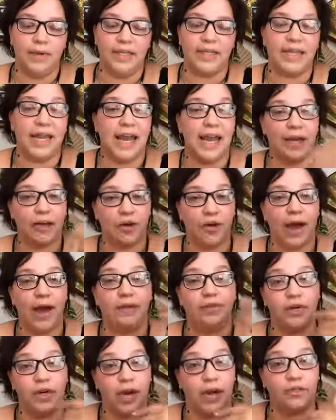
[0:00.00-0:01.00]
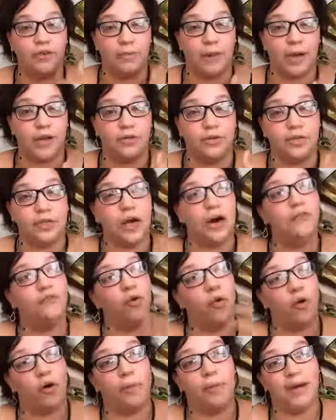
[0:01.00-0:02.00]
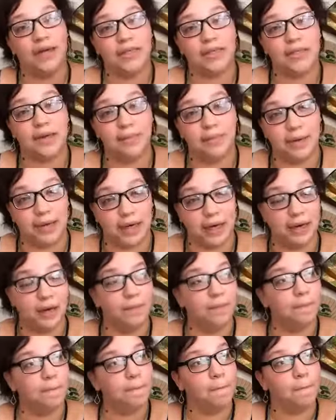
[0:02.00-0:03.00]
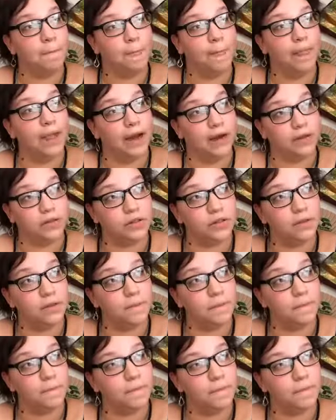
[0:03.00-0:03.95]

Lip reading: is handcrafted either by yourself or by somebody else.